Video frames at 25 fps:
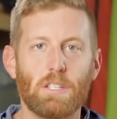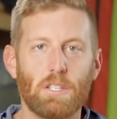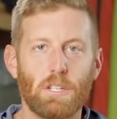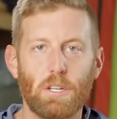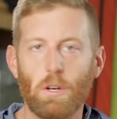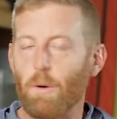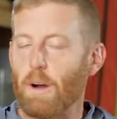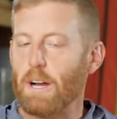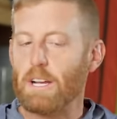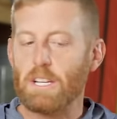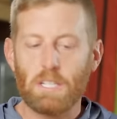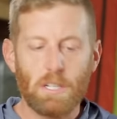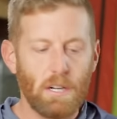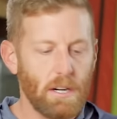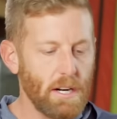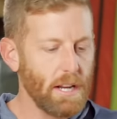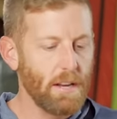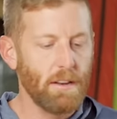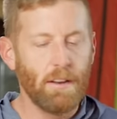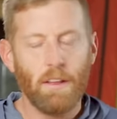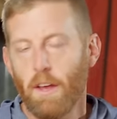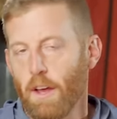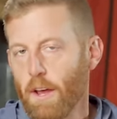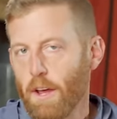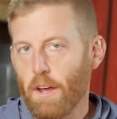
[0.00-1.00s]
So I
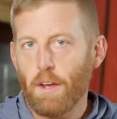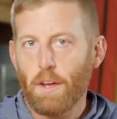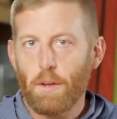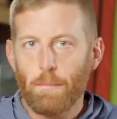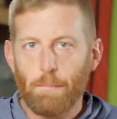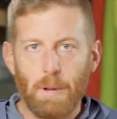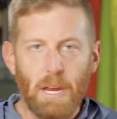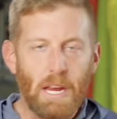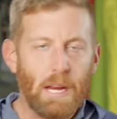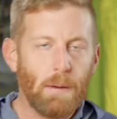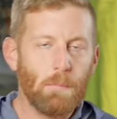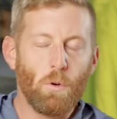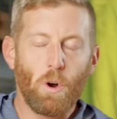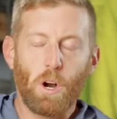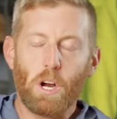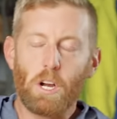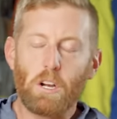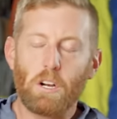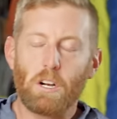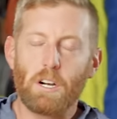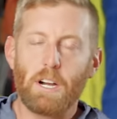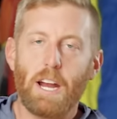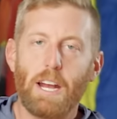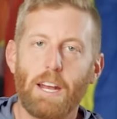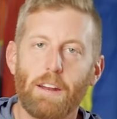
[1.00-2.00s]
started being more
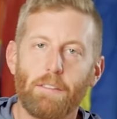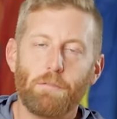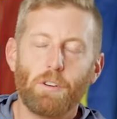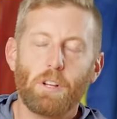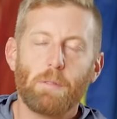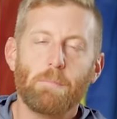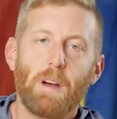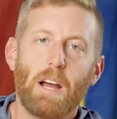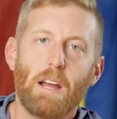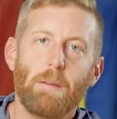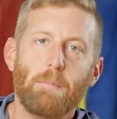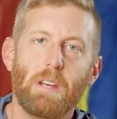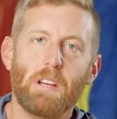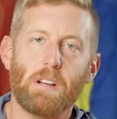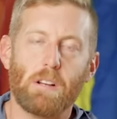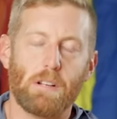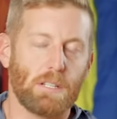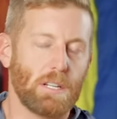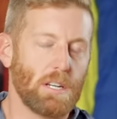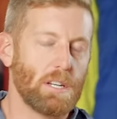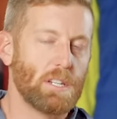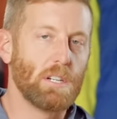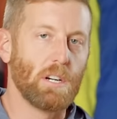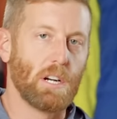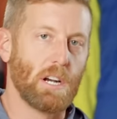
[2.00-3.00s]
creative with my
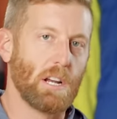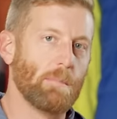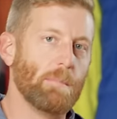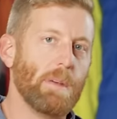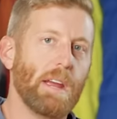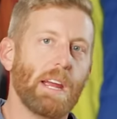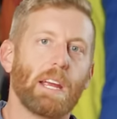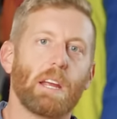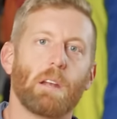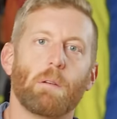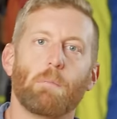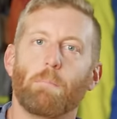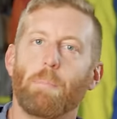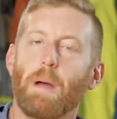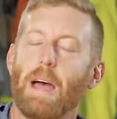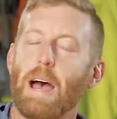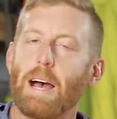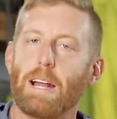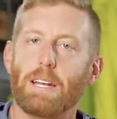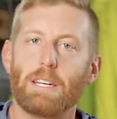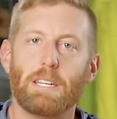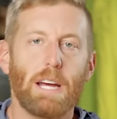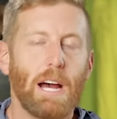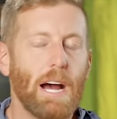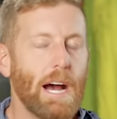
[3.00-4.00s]
meals. I started making
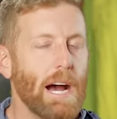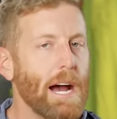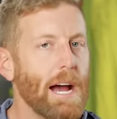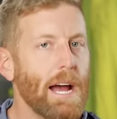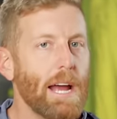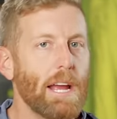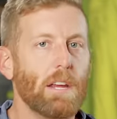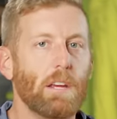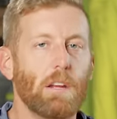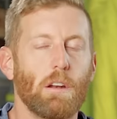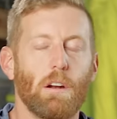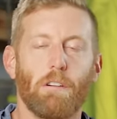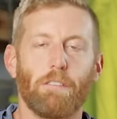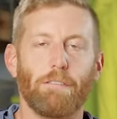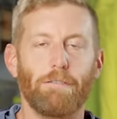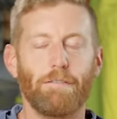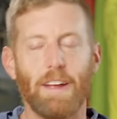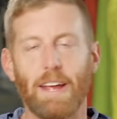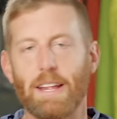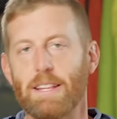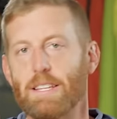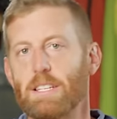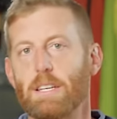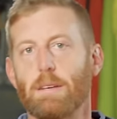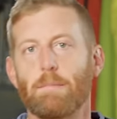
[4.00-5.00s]
pad thai,
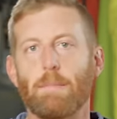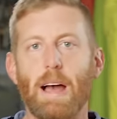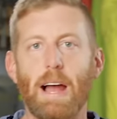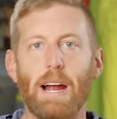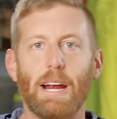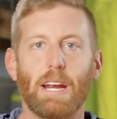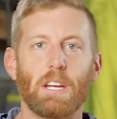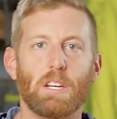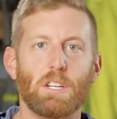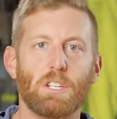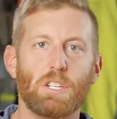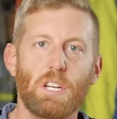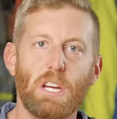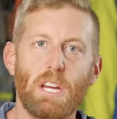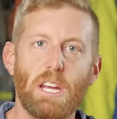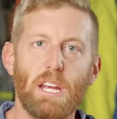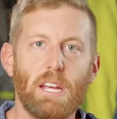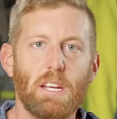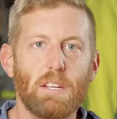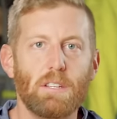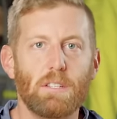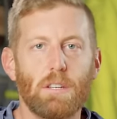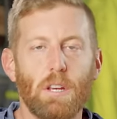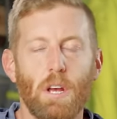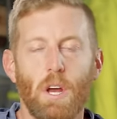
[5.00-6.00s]
fancy mac and
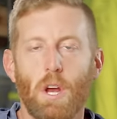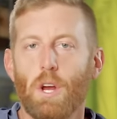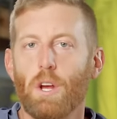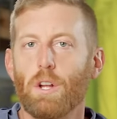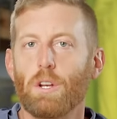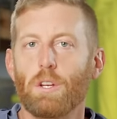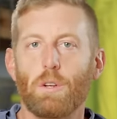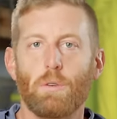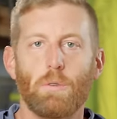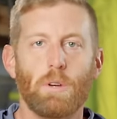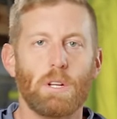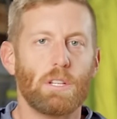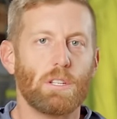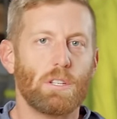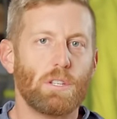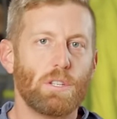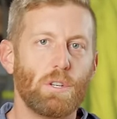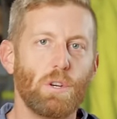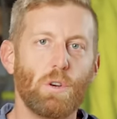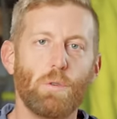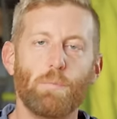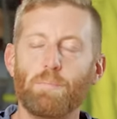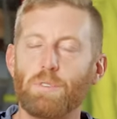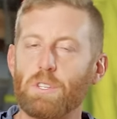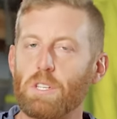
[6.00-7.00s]
cheese, doing
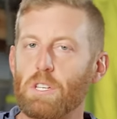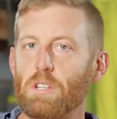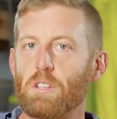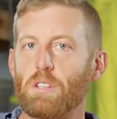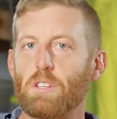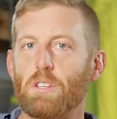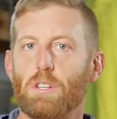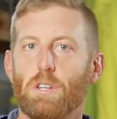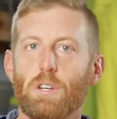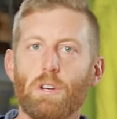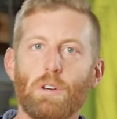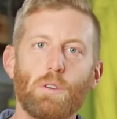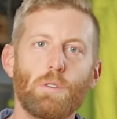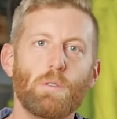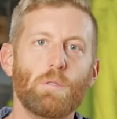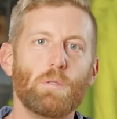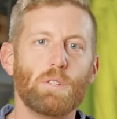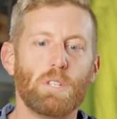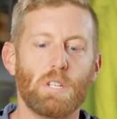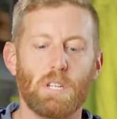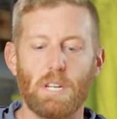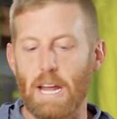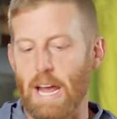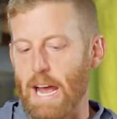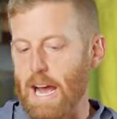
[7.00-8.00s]
soups and
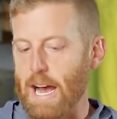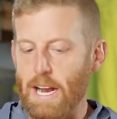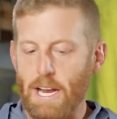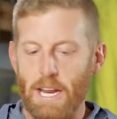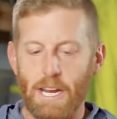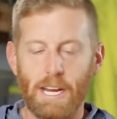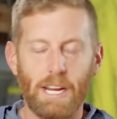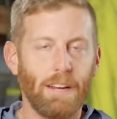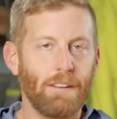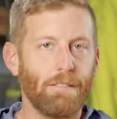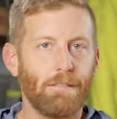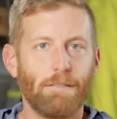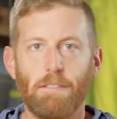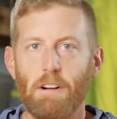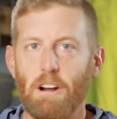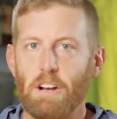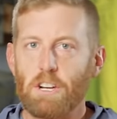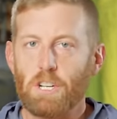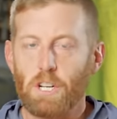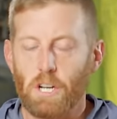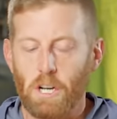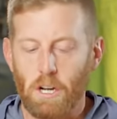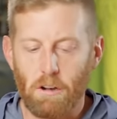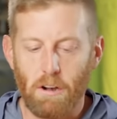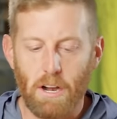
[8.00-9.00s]
stews and adding in
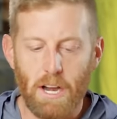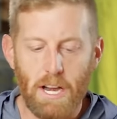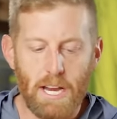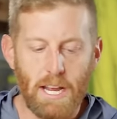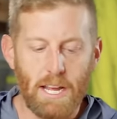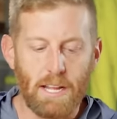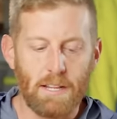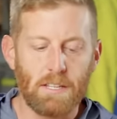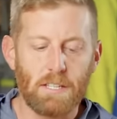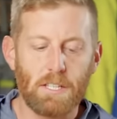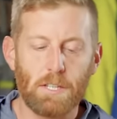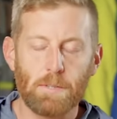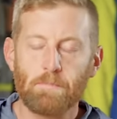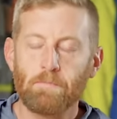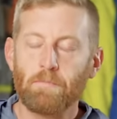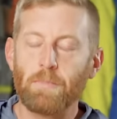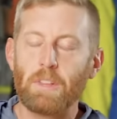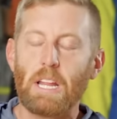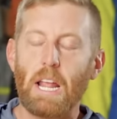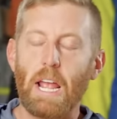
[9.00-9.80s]
fresh ingredients.